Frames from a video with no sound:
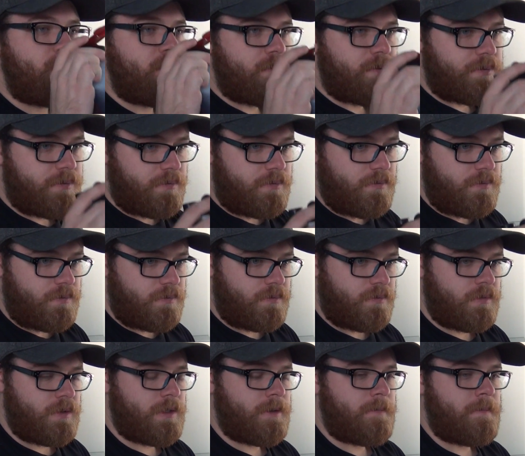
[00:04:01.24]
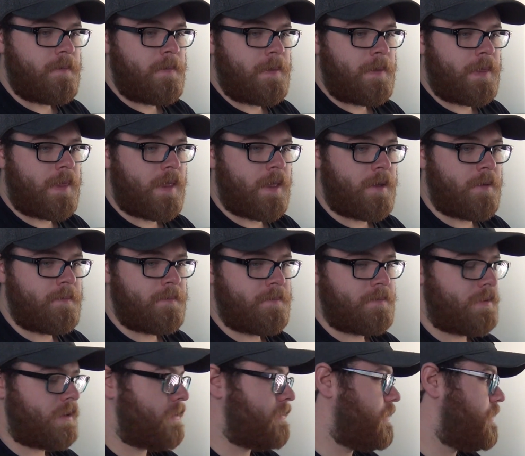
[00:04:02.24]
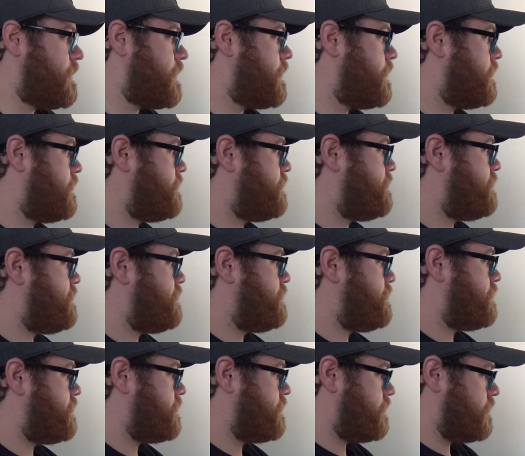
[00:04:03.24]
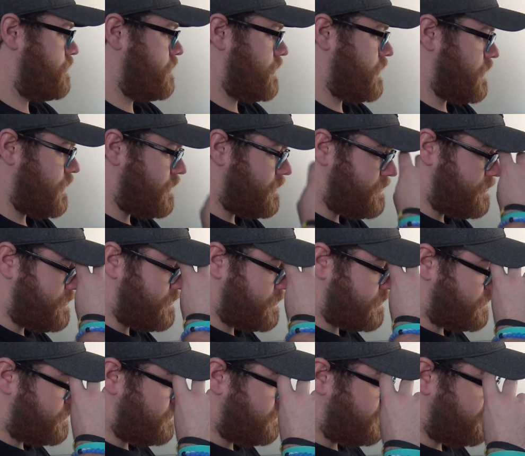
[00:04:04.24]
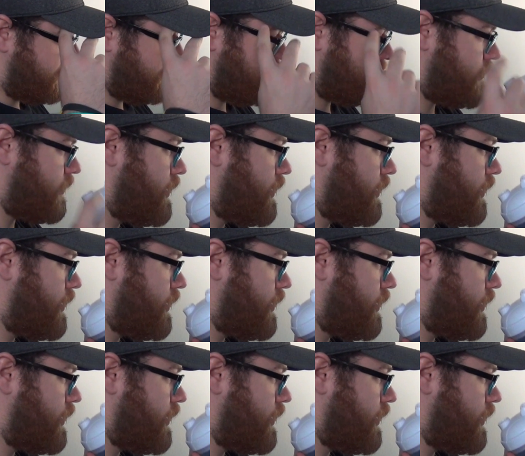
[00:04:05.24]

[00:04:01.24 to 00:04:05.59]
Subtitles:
(no one is talking)